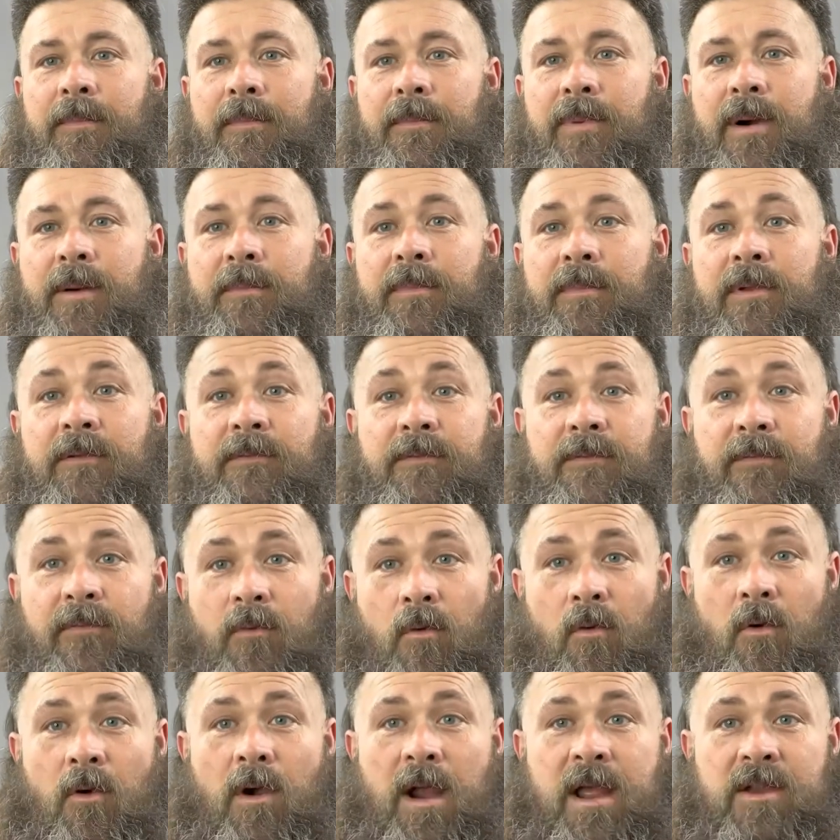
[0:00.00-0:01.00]
But
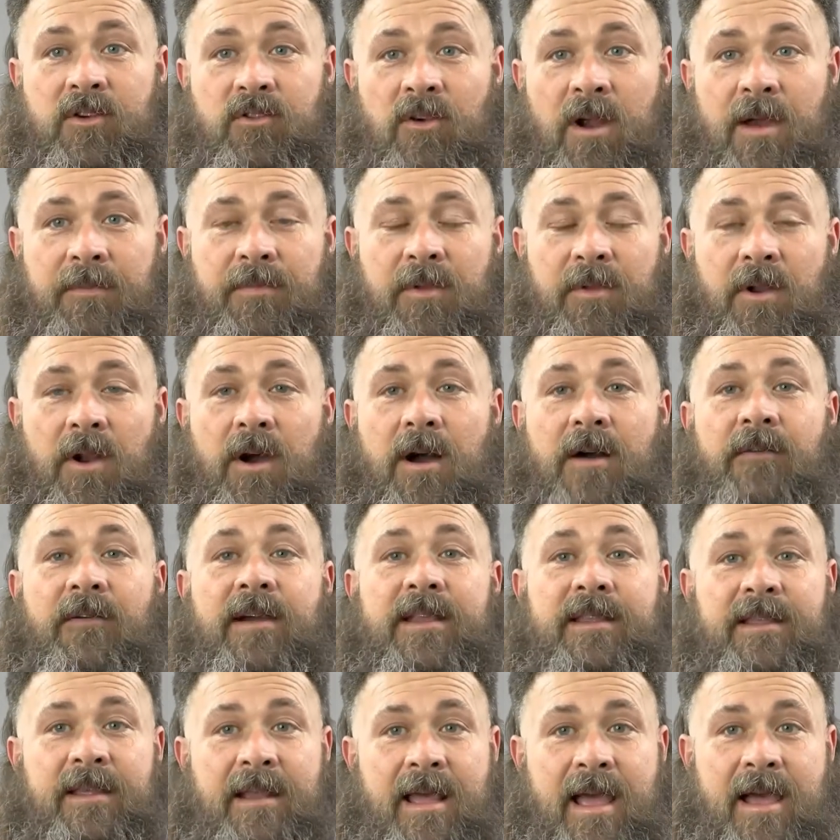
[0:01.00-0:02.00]
before I dropped it off,
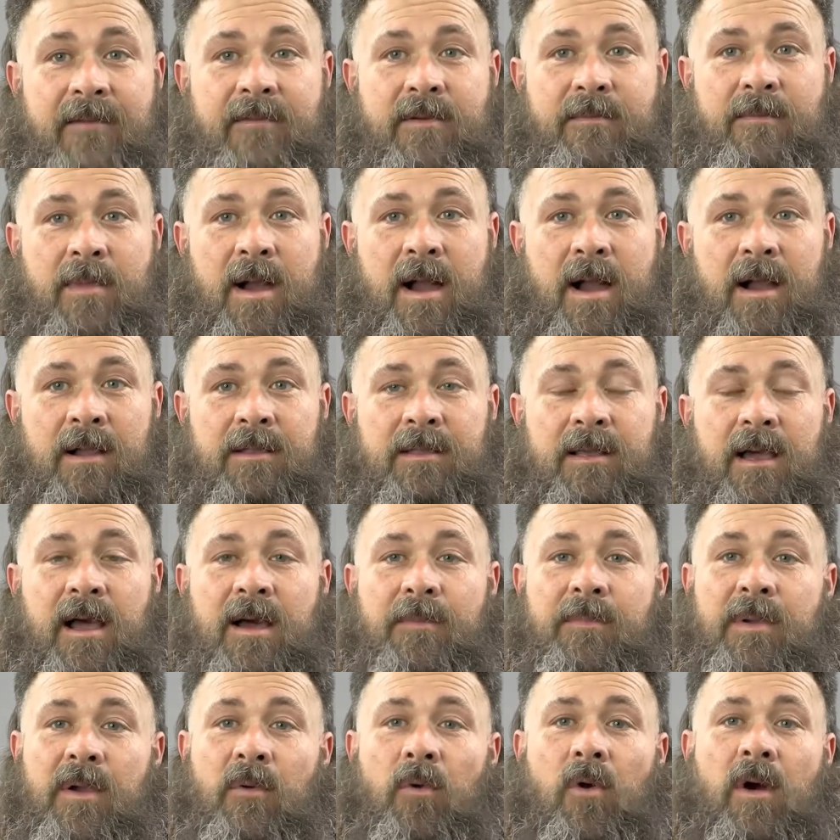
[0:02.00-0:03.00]
I did have it mocked
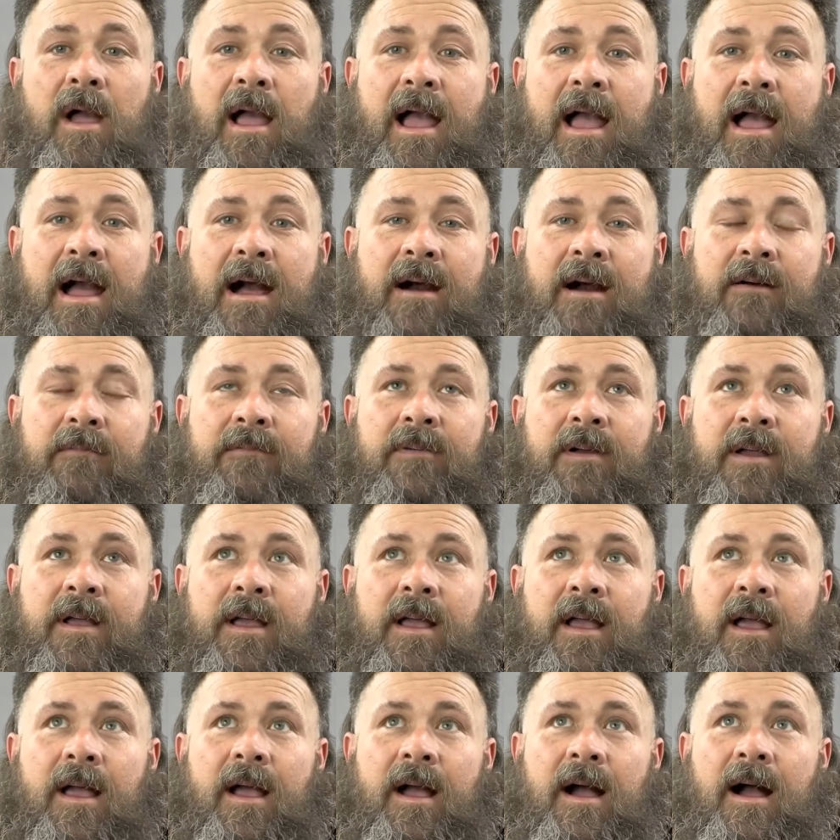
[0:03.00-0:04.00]
up. It will have
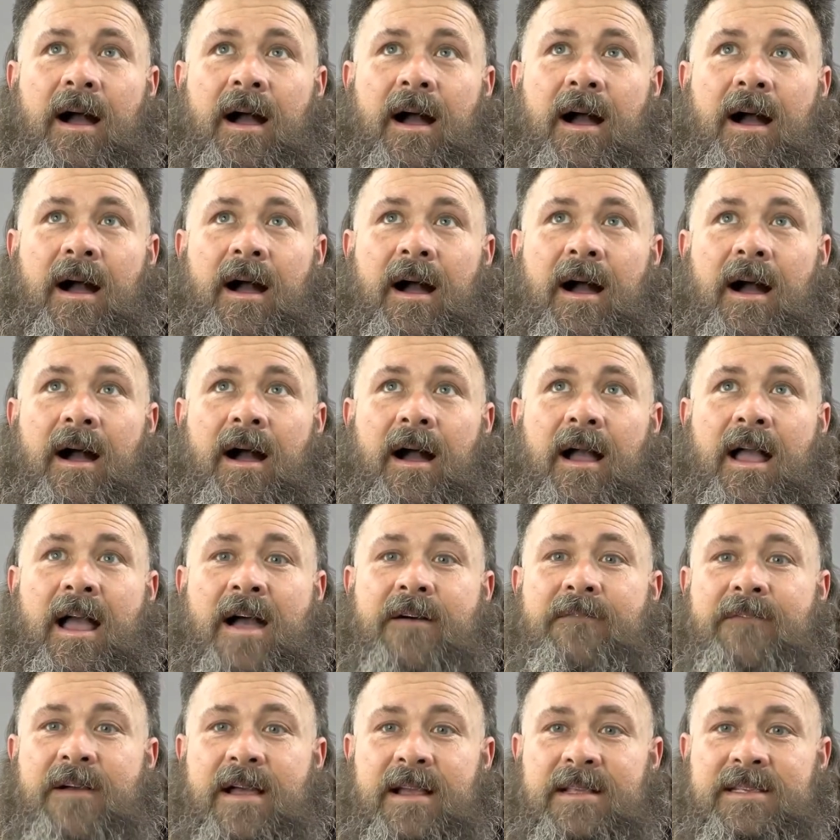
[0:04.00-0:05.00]

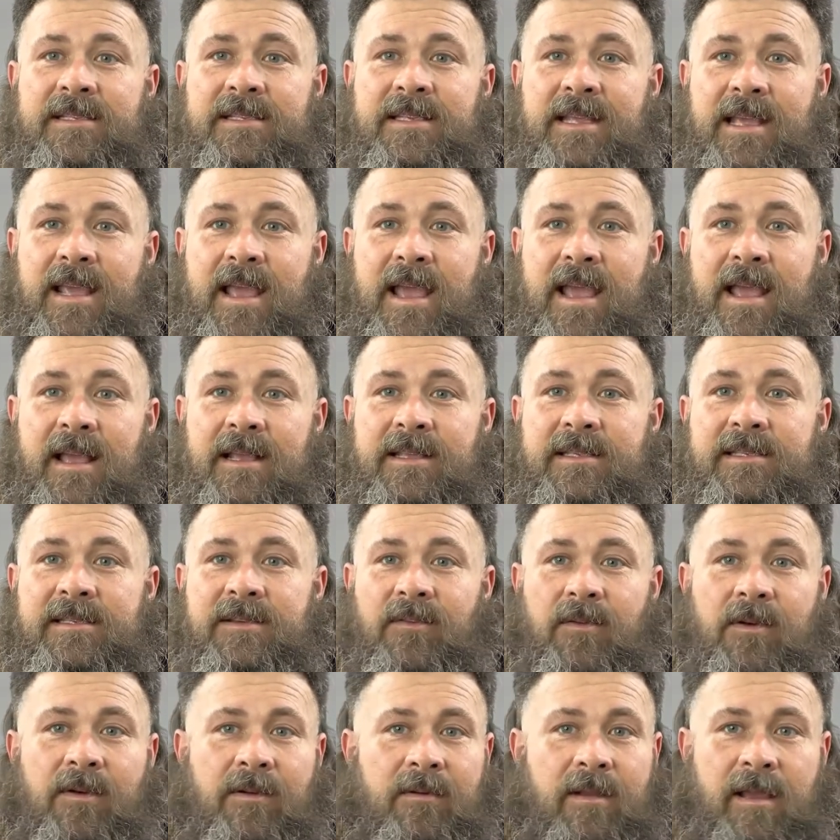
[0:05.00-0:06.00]
FXDX
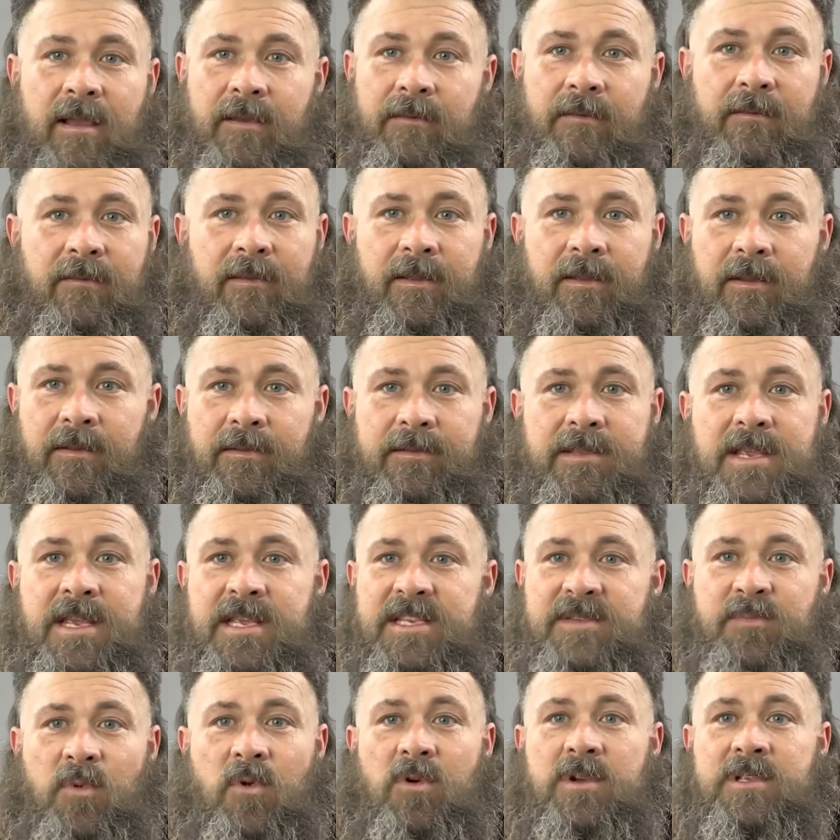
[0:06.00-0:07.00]
or
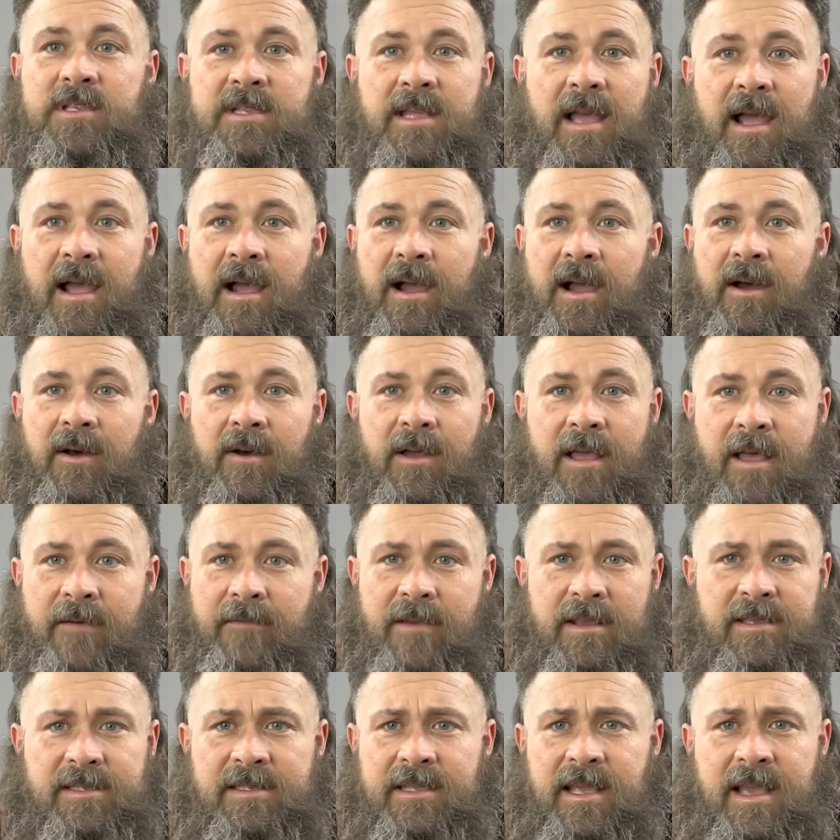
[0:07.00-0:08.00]
T-Sport style,
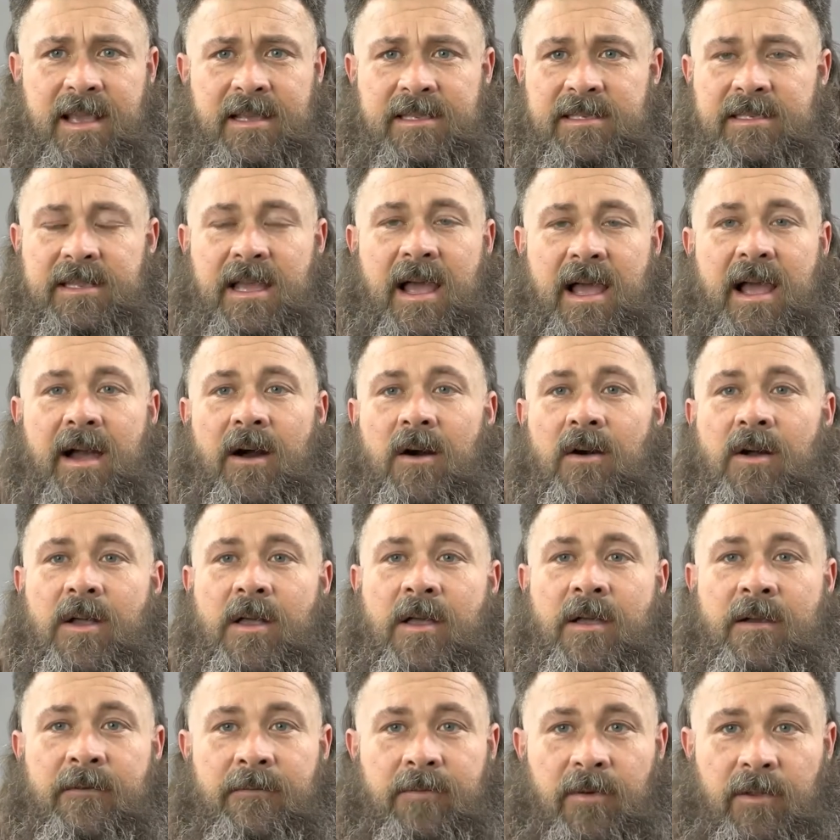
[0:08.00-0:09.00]
FXDX style,
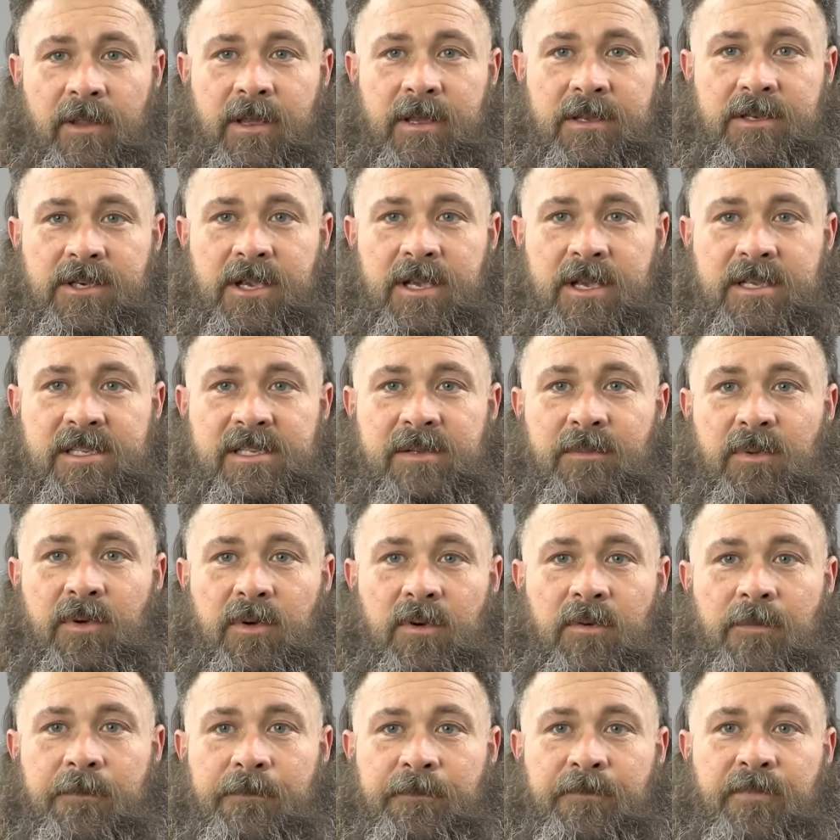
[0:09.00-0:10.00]
fully
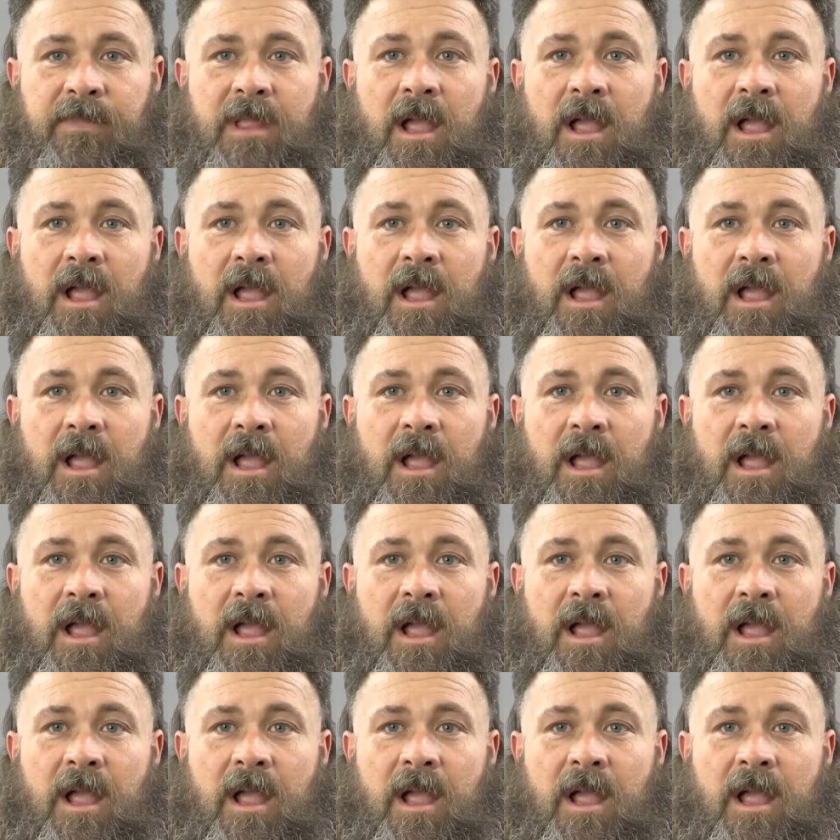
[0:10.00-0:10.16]
adjustable